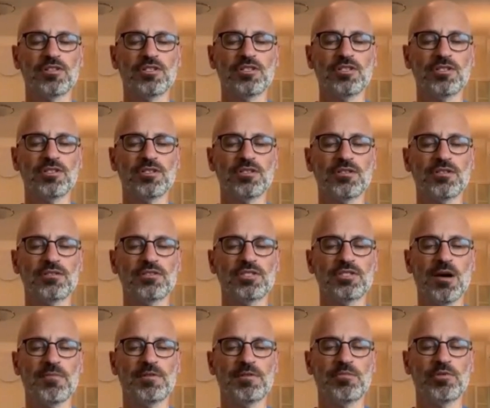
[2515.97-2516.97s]
just
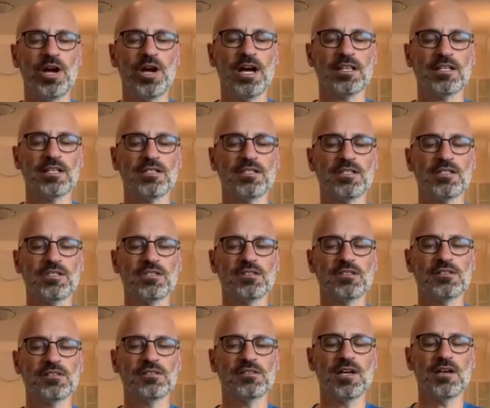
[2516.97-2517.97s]
stop the
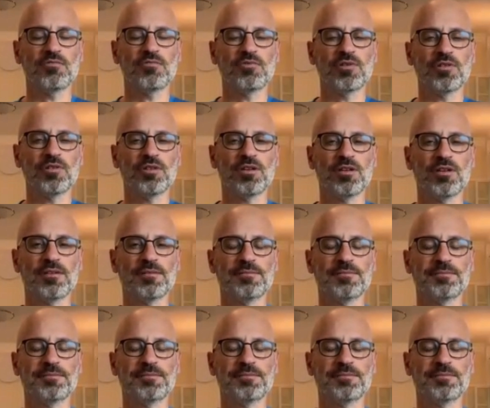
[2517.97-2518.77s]
practice. Not worth it.